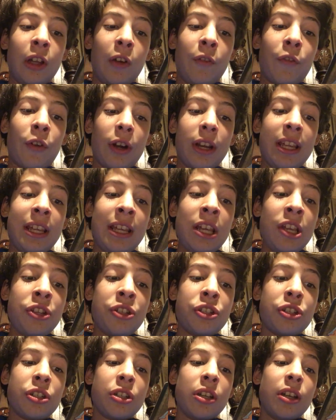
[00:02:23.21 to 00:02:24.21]
for
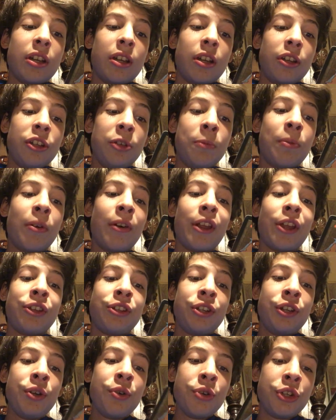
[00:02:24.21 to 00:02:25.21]
each, you put a
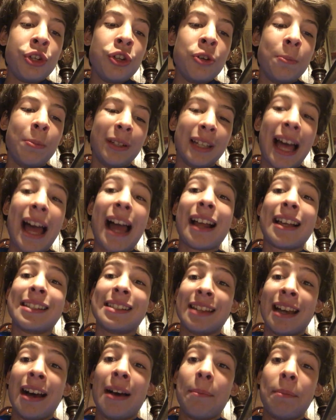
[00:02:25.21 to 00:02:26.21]
2/2 black
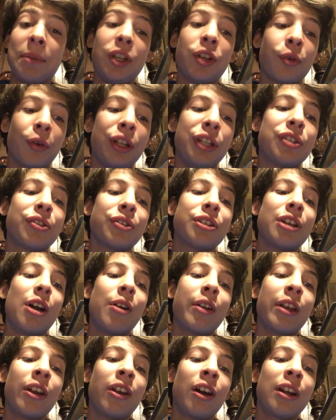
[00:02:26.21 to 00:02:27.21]
zombie creature
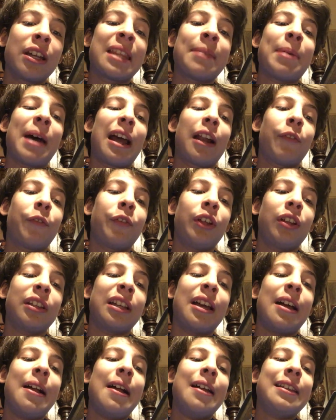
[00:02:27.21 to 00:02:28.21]
token onto the battlefield,